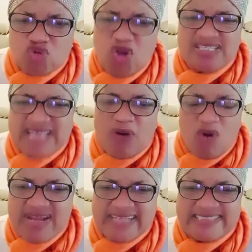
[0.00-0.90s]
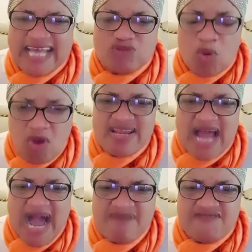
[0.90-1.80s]
close and connected to God
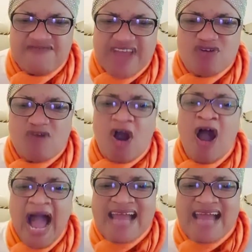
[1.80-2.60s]
and have the fear of God